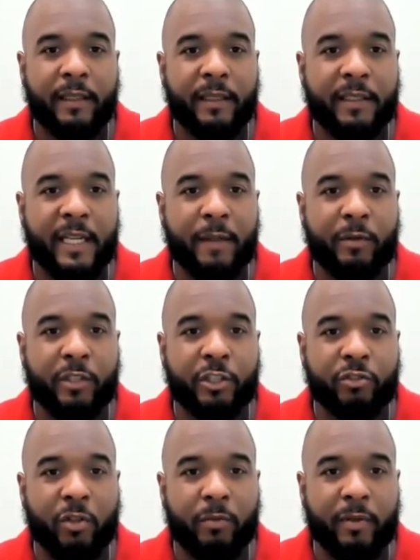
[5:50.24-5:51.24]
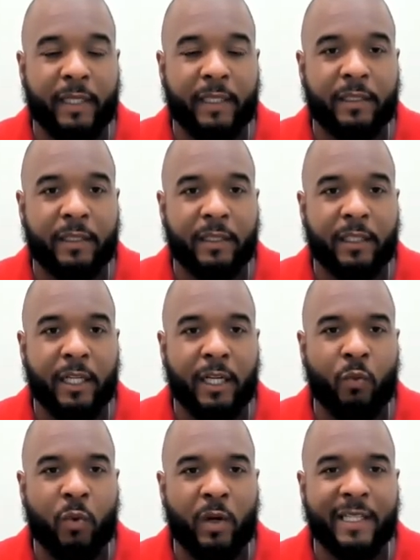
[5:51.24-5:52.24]
The table of showbread.
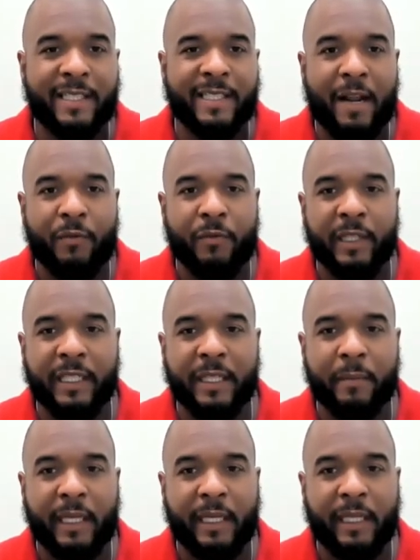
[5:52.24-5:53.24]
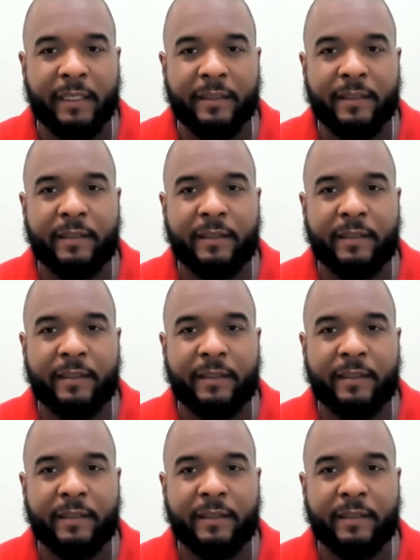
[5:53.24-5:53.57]
And what does that really mean?